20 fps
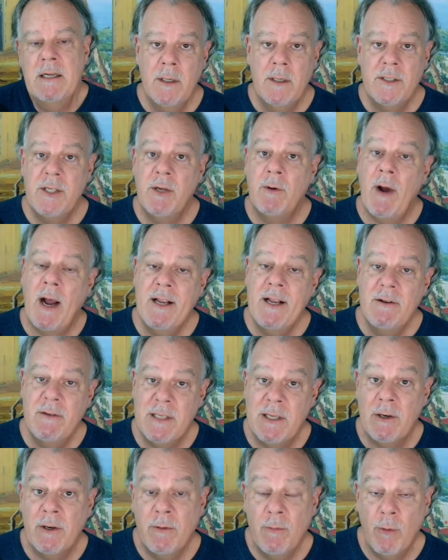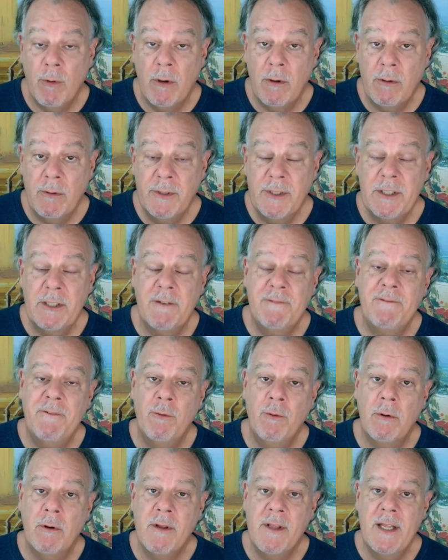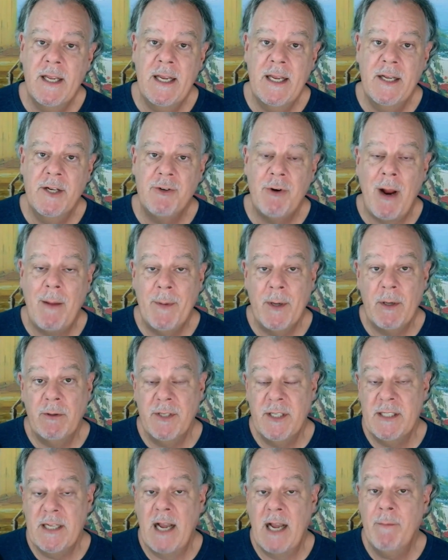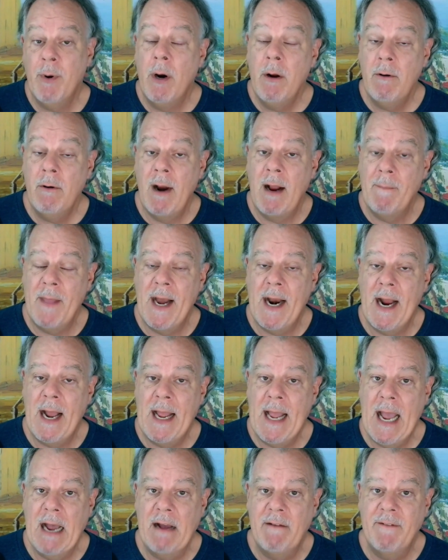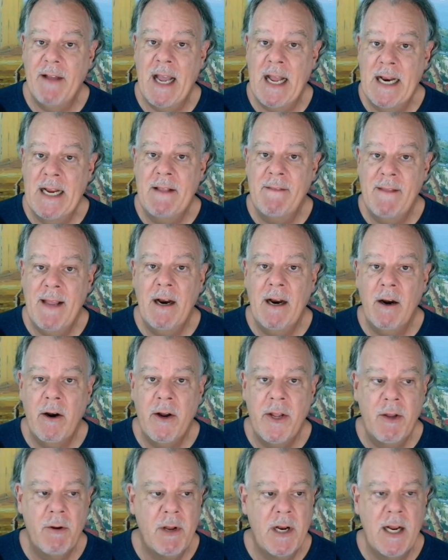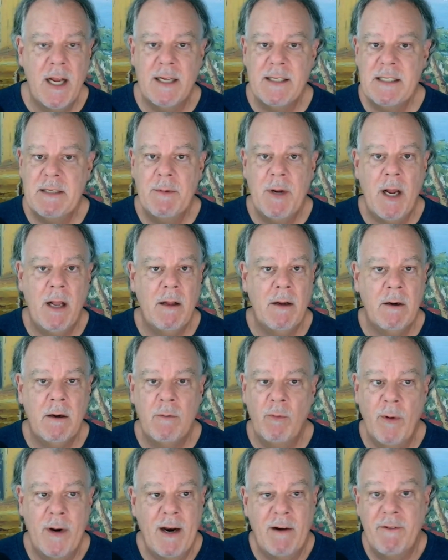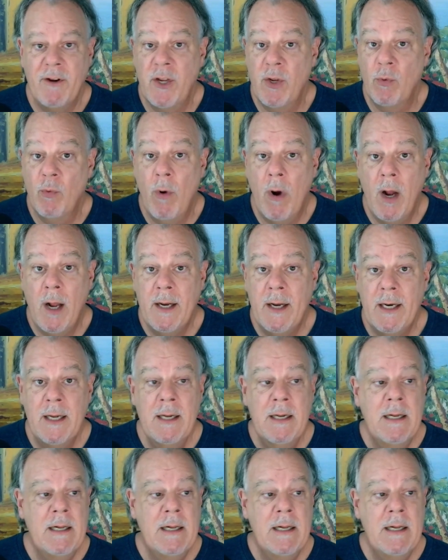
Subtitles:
So I use Learn Worlds for the tropical design program that I have. And in there, you can custom color whatever you want.